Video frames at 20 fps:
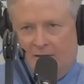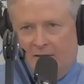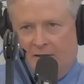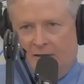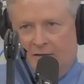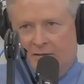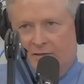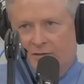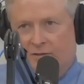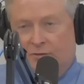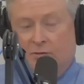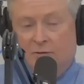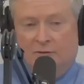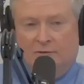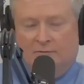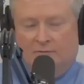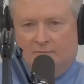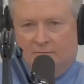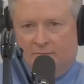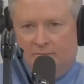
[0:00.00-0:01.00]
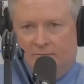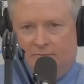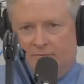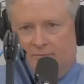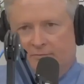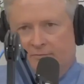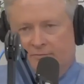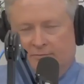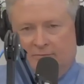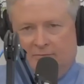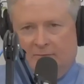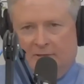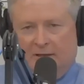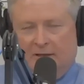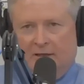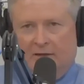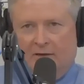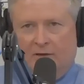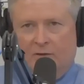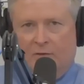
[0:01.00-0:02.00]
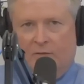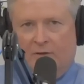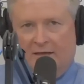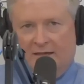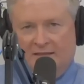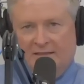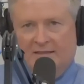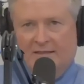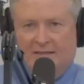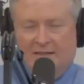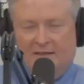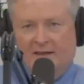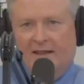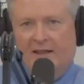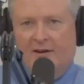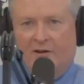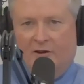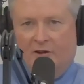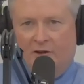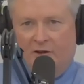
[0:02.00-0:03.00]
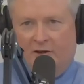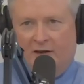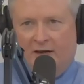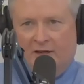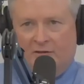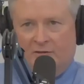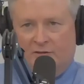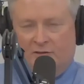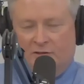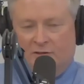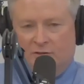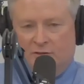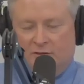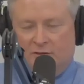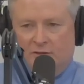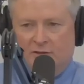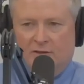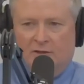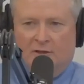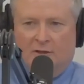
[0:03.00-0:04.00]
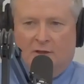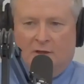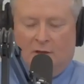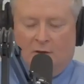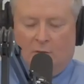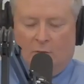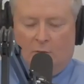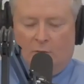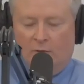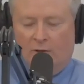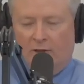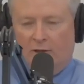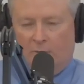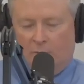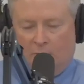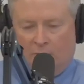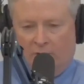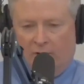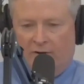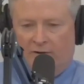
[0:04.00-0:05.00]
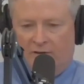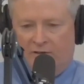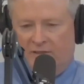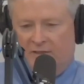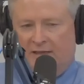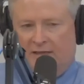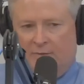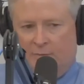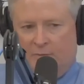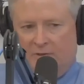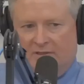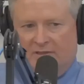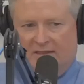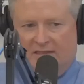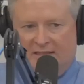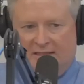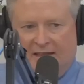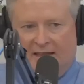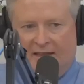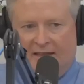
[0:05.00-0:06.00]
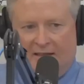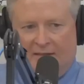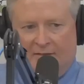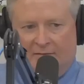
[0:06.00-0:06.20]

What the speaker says: a student who isn't an international student really won't understand what's at stake.